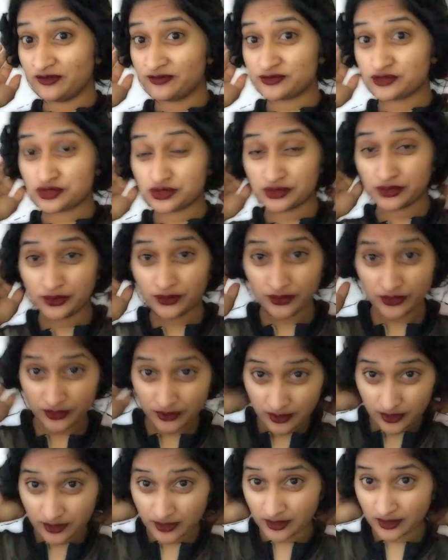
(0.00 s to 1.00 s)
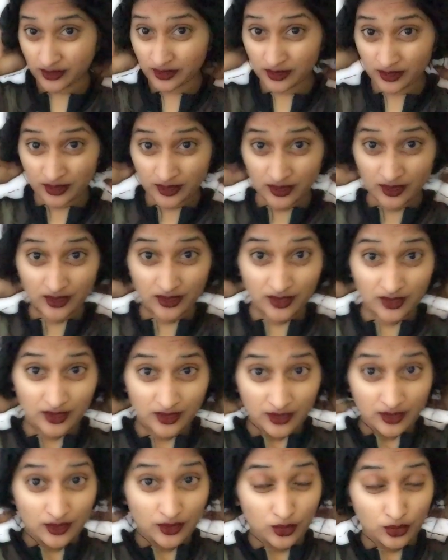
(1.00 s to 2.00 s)
truth.
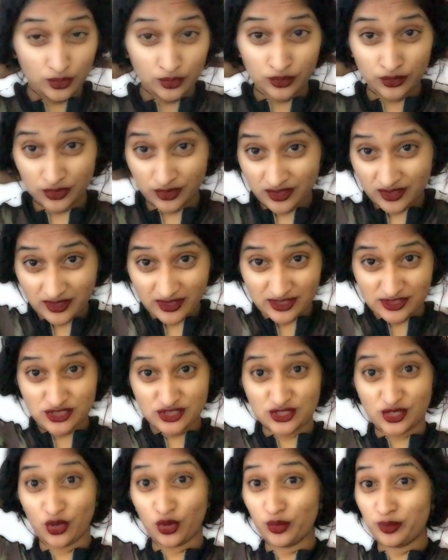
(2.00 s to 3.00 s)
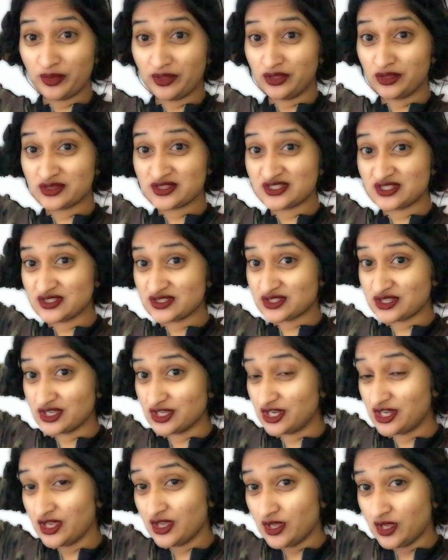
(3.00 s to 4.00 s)
Whew, I just hope it looks as
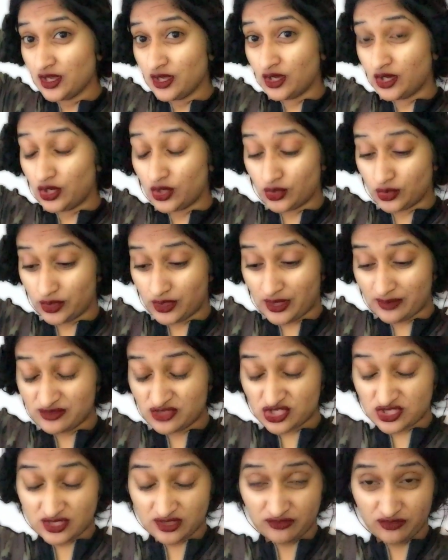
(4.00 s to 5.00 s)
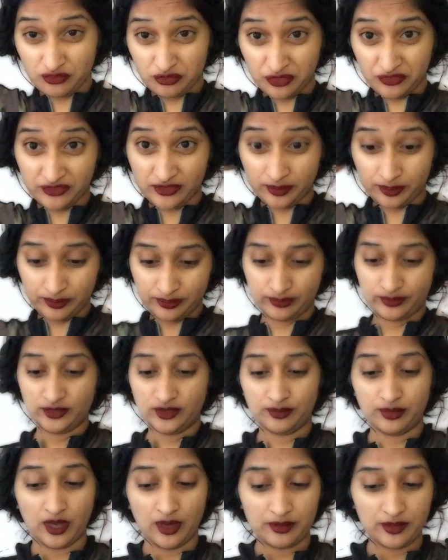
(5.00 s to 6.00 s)
good. Oh, I'm just gonna remove the
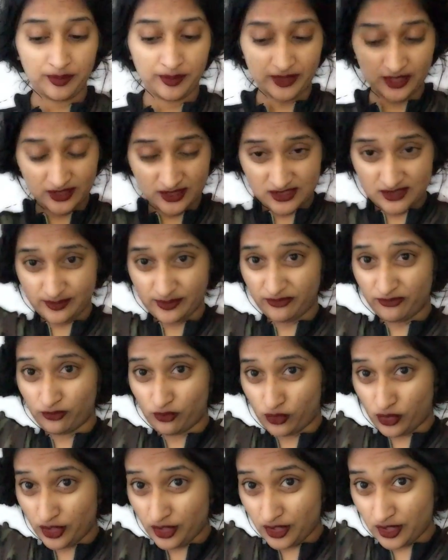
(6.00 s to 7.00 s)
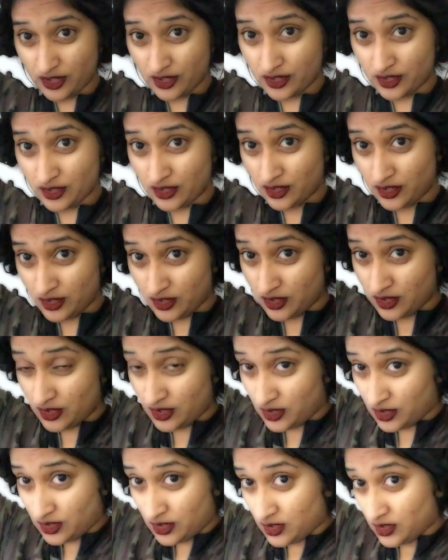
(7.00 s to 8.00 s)
bobby pins before.
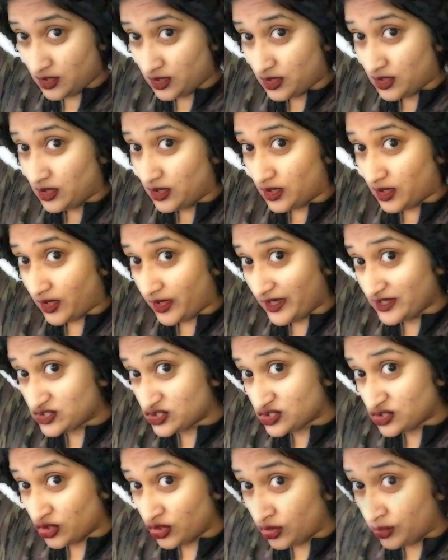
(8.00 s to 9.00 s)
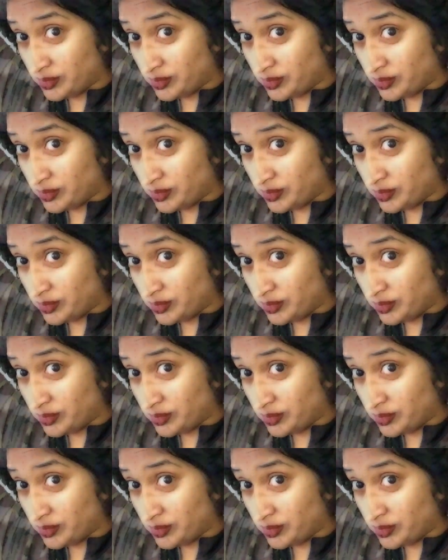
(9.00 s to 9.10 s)
Yeah, I just hope